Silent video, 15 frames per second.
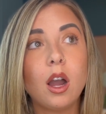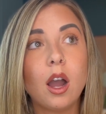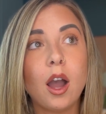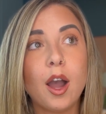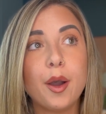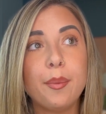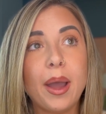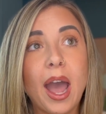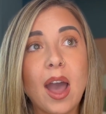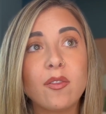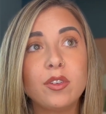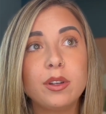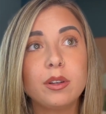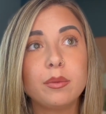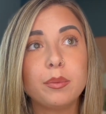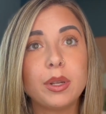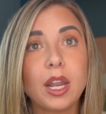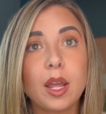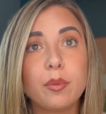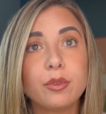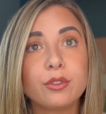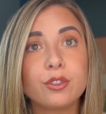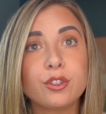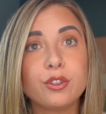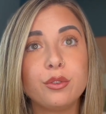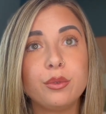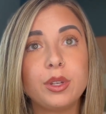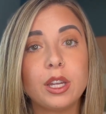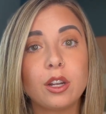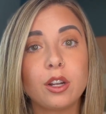haven't been able
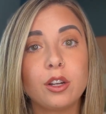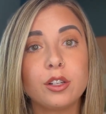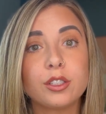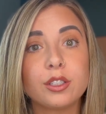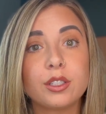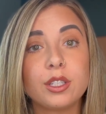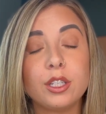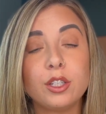to get her to see